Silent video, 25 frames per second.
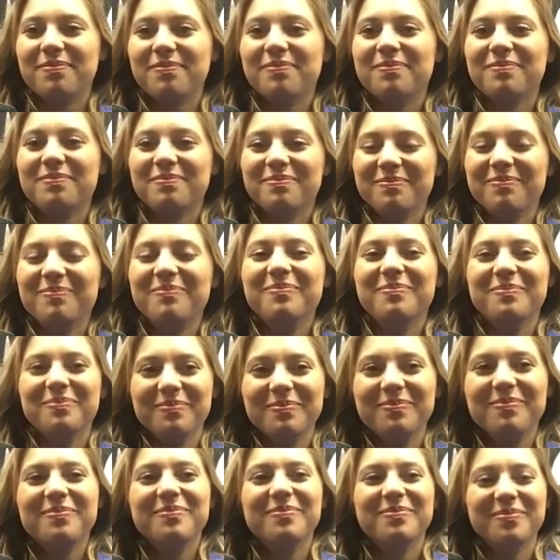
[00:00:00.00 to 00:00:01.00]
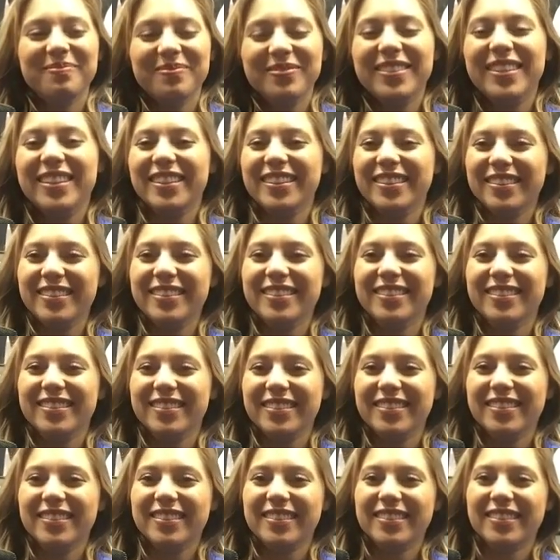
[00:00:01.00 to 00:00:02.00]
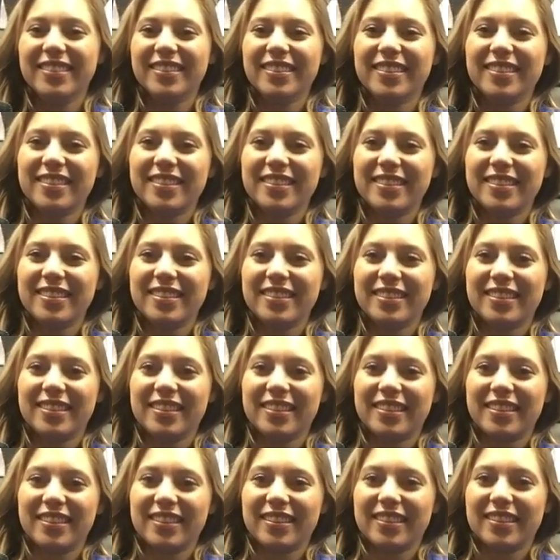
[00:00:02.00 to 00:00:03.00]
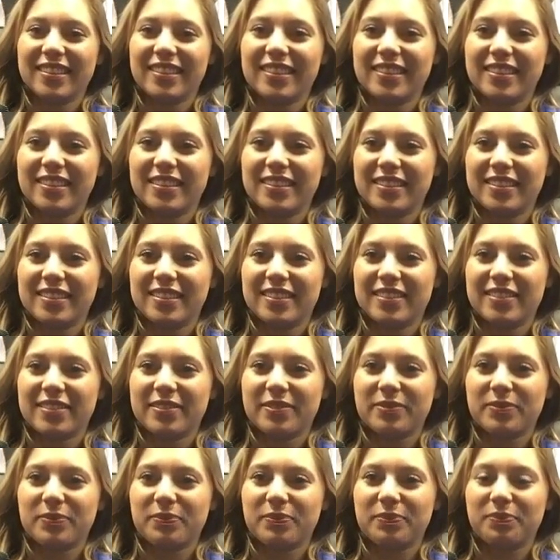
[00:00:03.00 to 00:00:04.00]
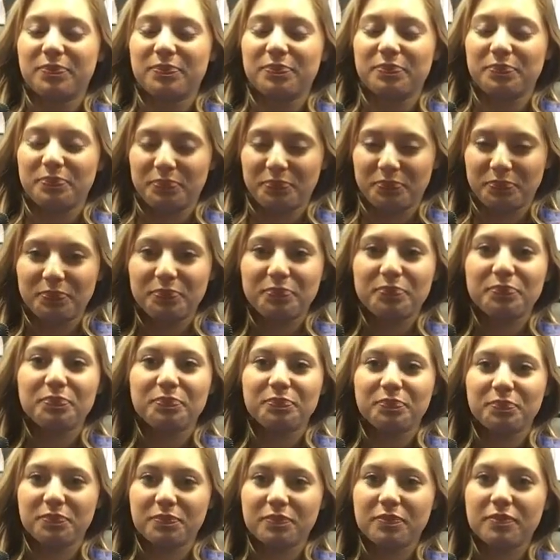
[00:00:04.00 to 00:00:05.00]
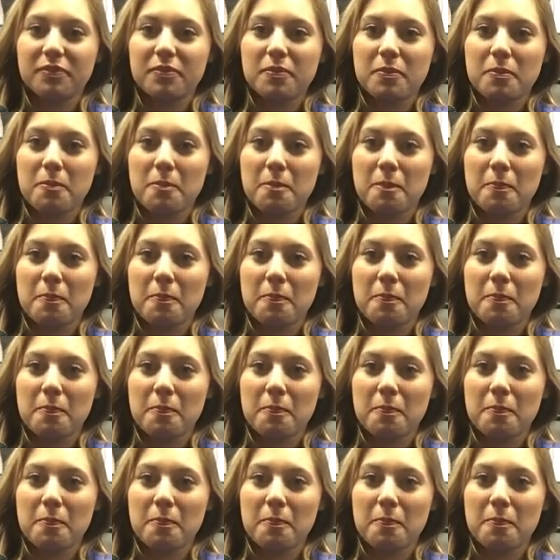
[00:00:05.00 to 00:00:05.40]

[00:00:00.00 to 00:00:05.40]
The person shown says nothing.